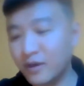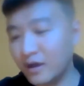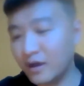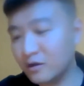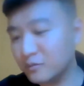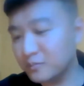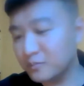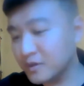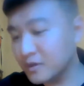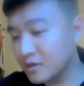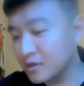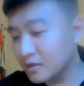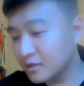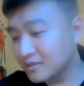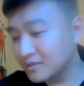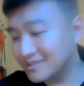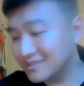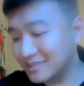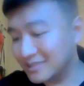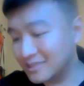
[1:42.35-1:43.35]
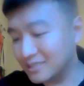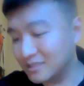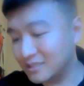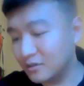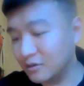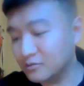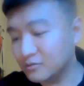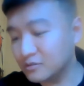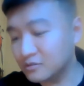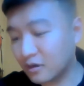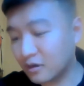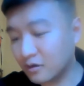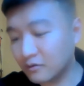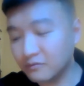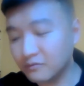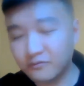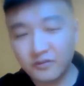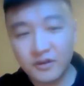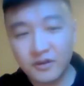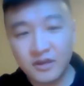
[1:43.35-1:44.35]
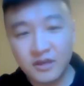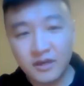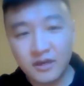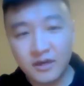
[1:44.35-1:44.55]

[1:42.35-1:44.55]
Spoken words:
help the CEO solve,